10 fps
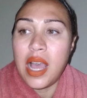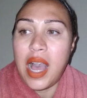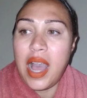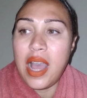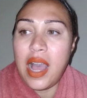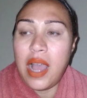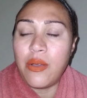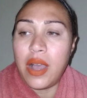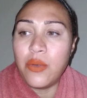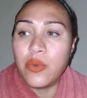
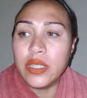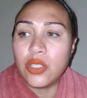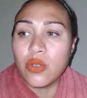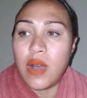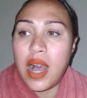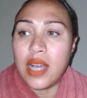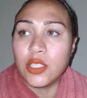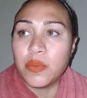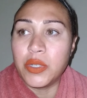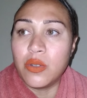I went to a
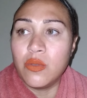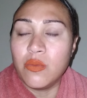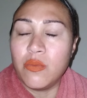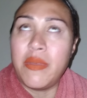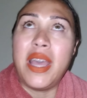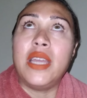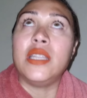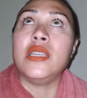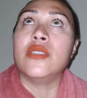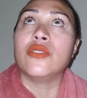hospital
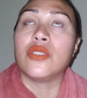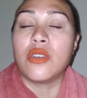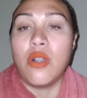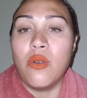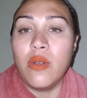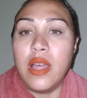many years ago